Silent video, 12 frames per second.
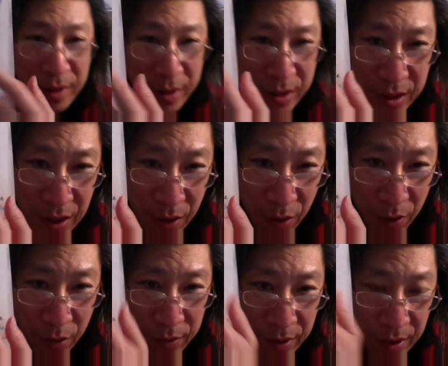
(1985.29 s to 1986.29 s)
This is the
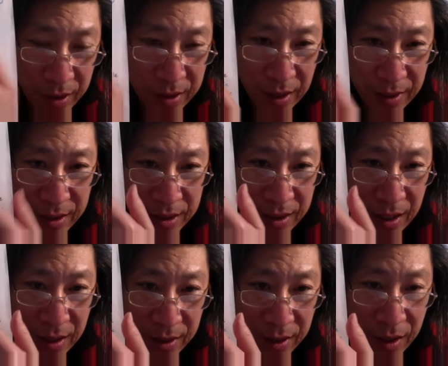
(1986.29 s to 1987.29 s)
Earth, and it's got this
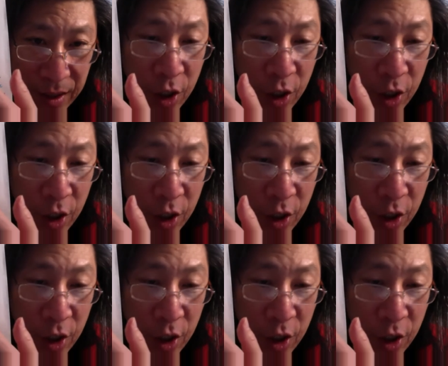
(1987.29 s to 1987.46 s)
kind of thing.